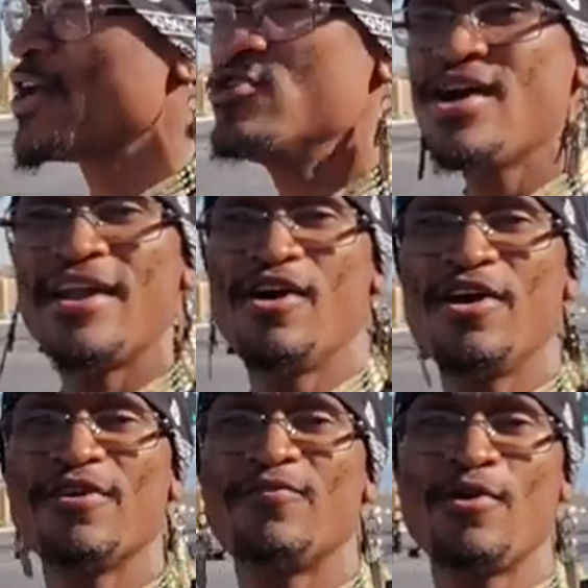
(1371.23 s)
Okay, you had
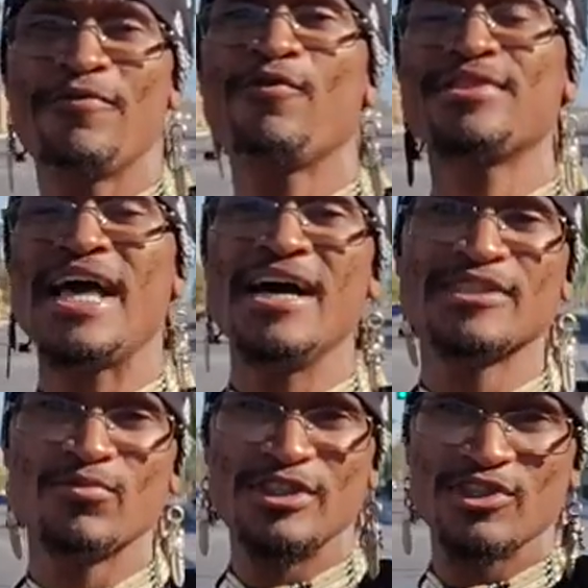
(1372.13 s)

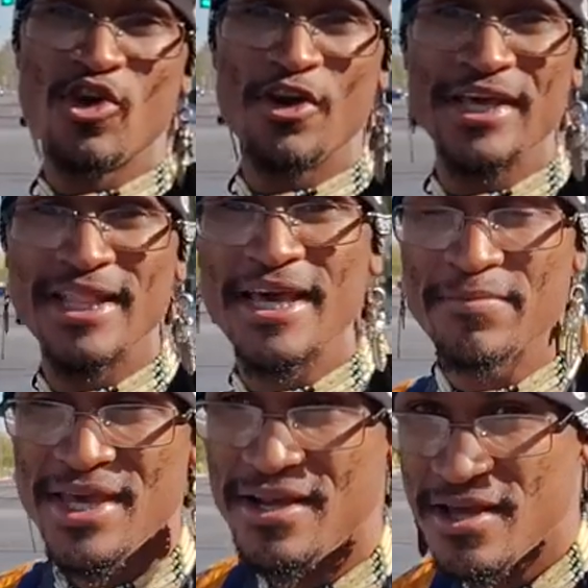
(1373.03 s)
144,000, which is all the
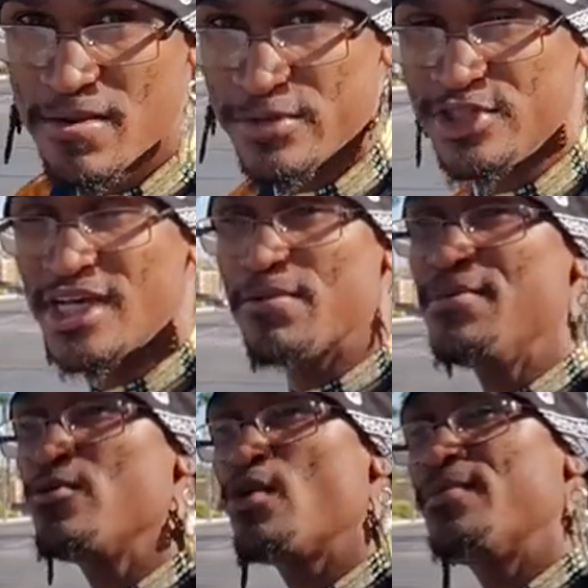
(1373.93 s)
elect men, but you got the
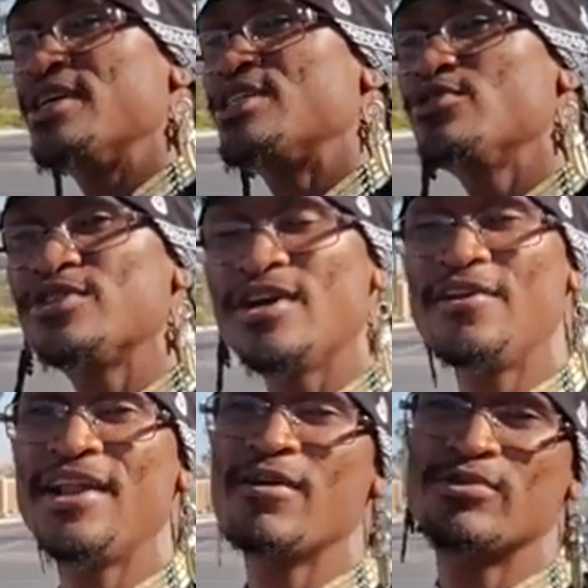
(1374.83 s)
men, women, and children
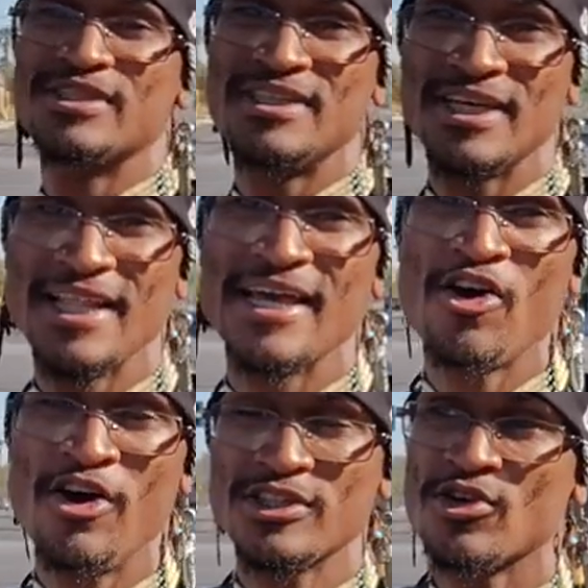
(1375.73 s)
under that, which is the
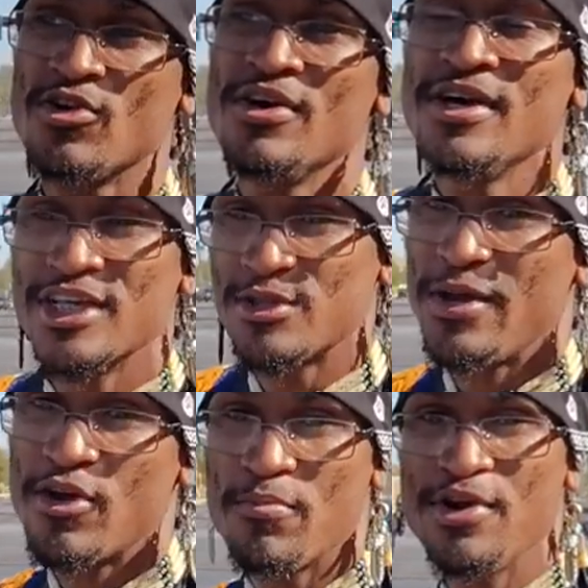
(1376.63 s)
elect. Also, the
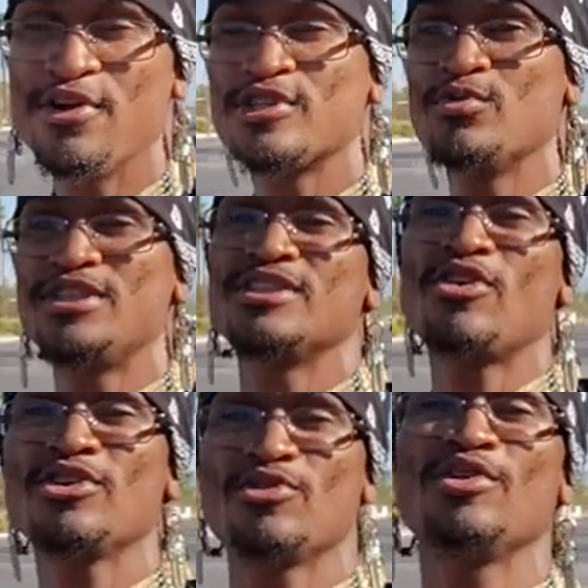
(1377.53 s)
speckled birds, which
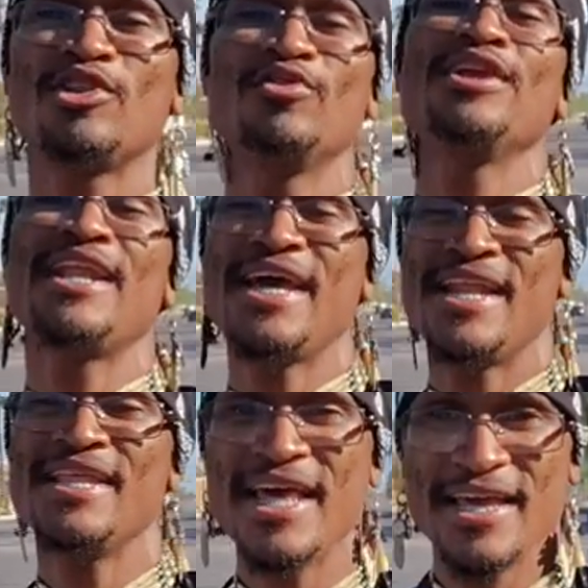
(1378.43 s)
is also included in
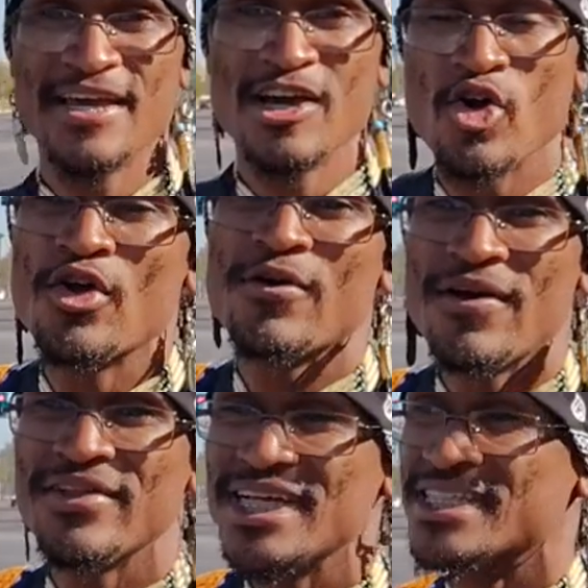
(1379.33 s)
that elect. Going to
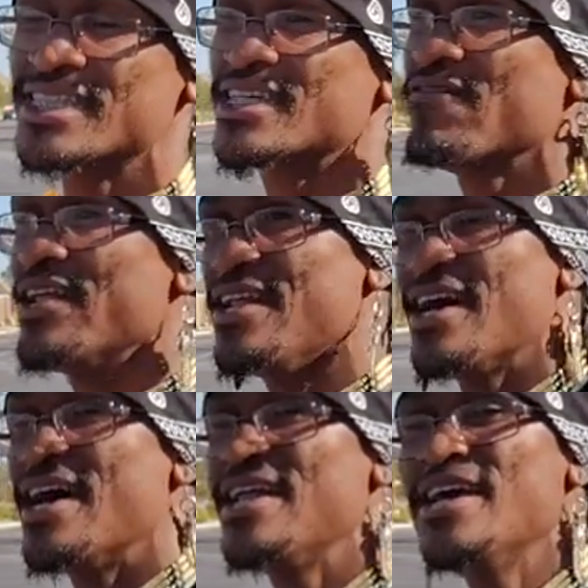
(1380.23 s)
Revelation 7 and
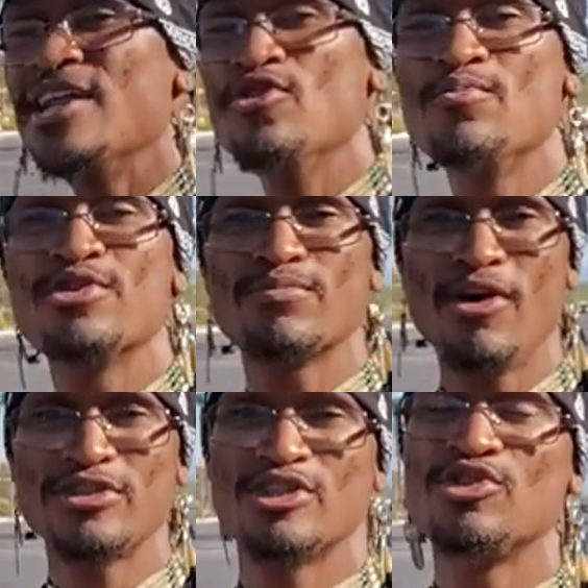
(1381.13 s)
9, the numerous
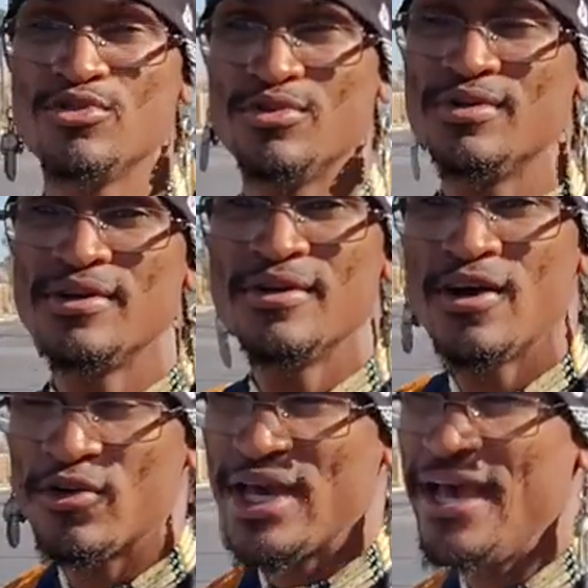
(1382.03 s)
multitude.
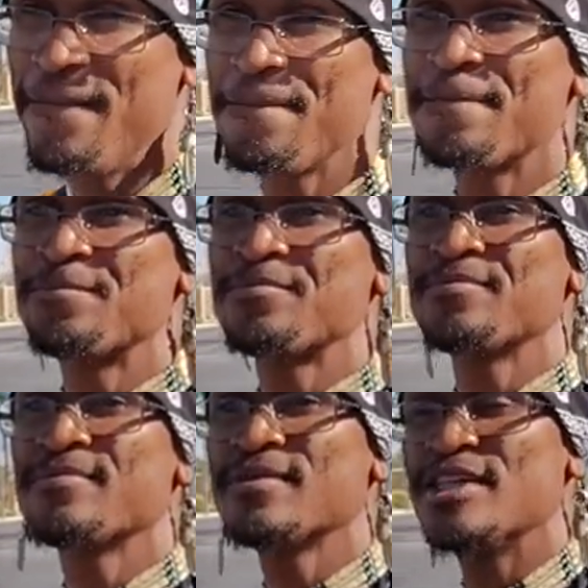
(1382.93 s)
Okay?
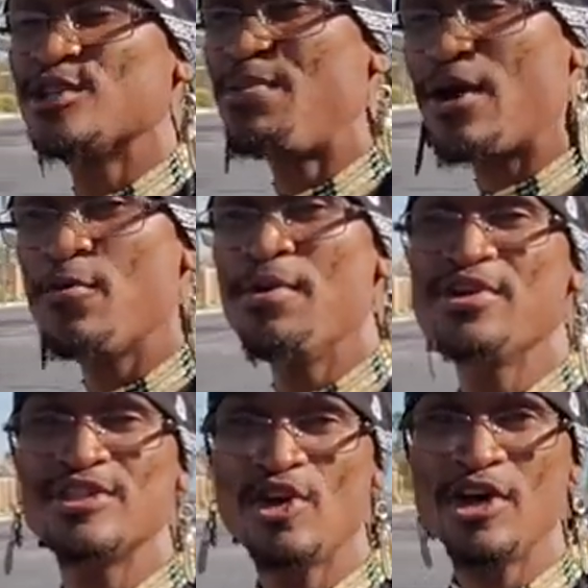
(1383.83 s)
The speckled
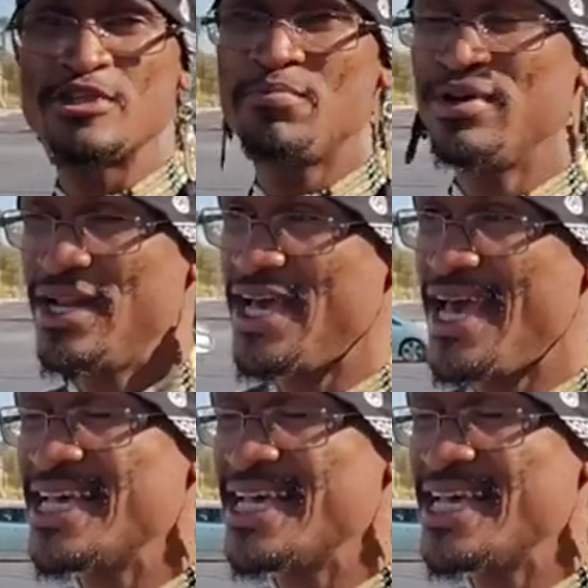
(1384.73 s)
birds is also put in there